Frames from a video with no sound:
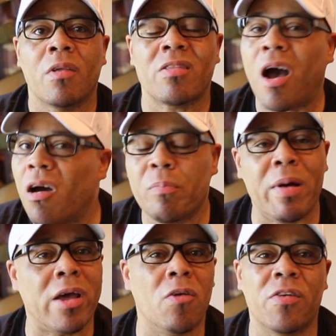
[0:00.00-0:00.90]
It's all
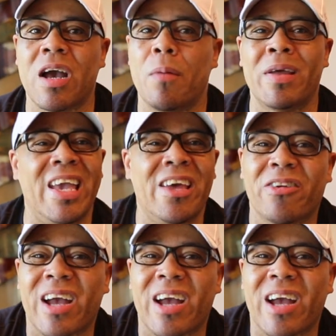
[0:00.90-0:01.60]
about overcoming inner